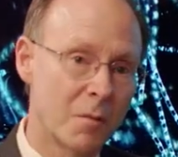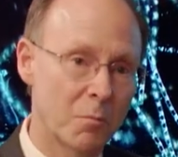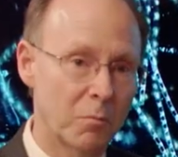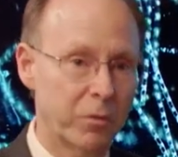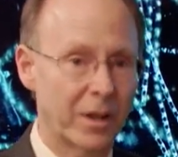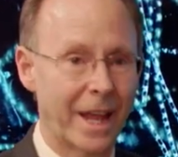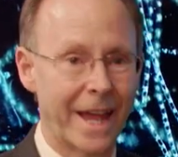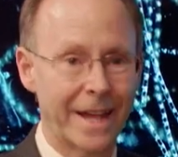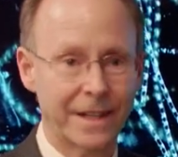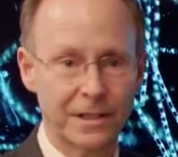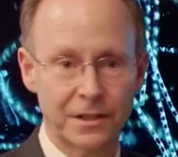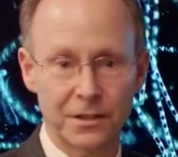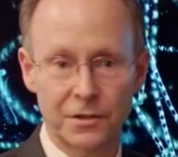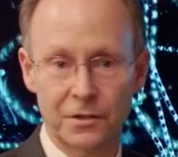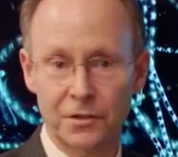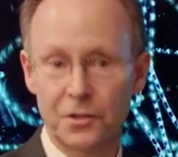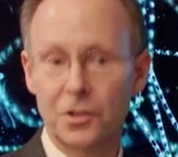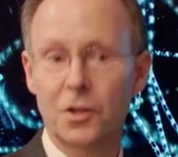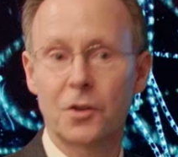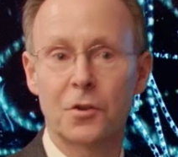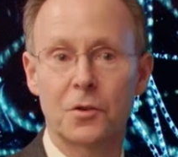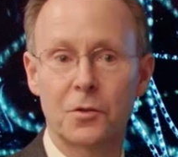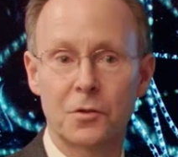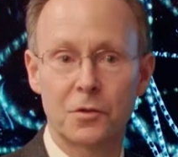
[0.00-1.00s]
plankton
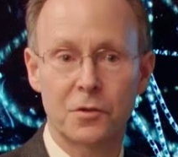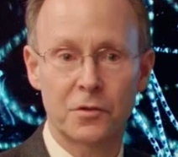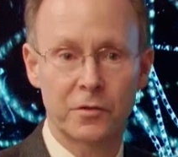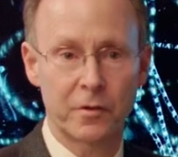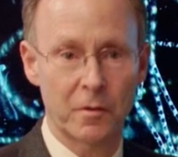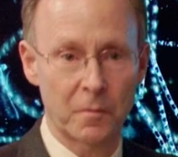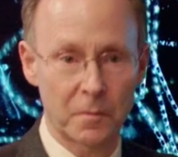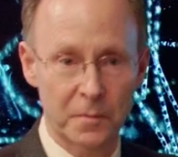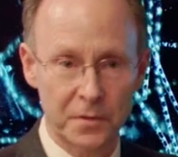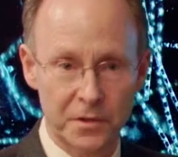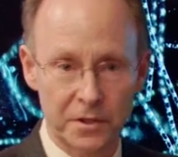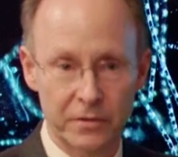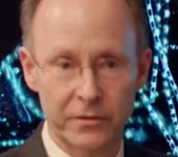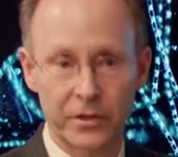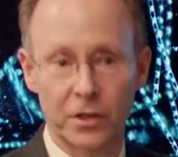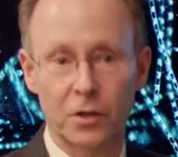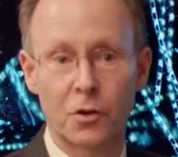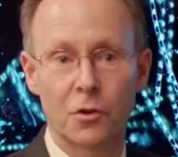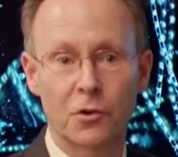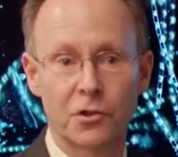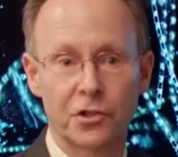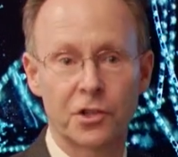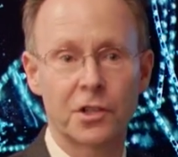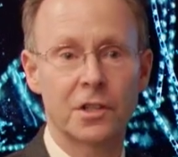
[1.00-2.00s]
toads on the Pacific
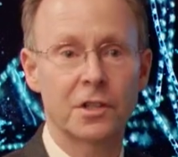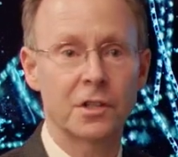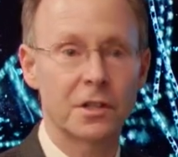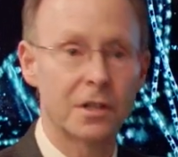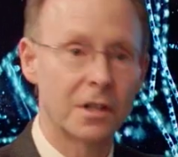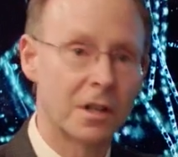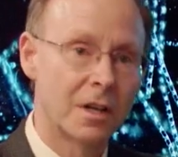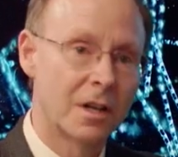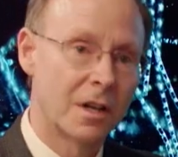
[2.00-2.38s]
Ocean,